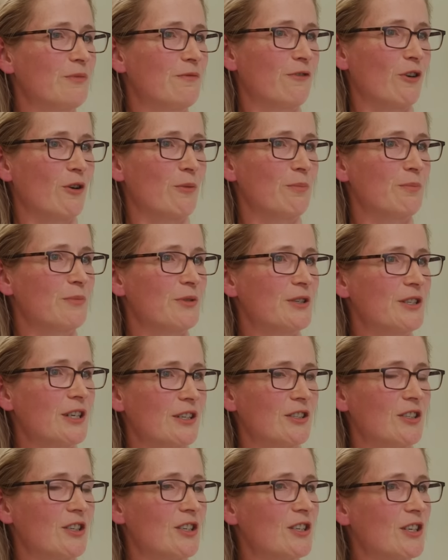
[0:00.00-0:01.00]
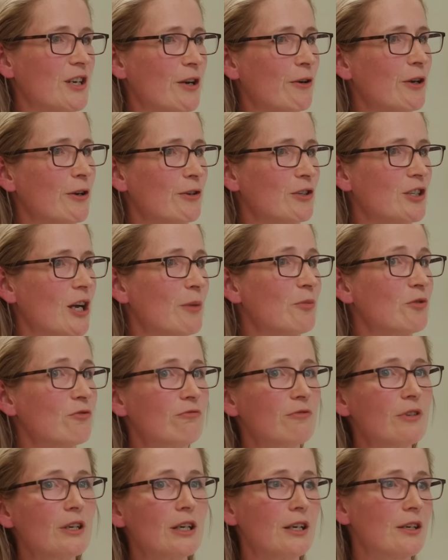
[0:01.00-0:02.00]
from sexist stereotypes
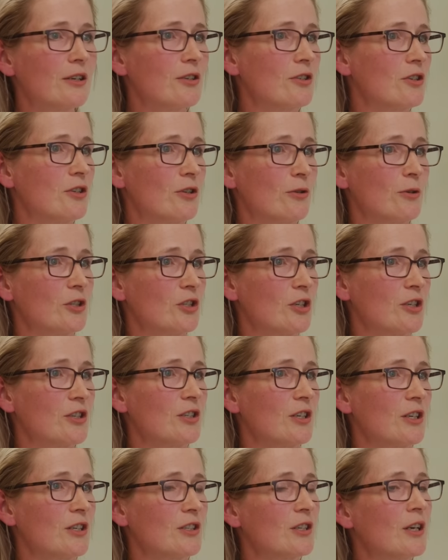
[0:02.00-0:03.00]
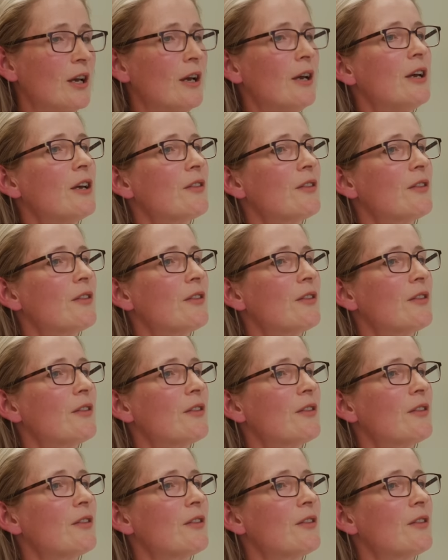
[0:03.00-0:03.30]
really doesn't do it justice.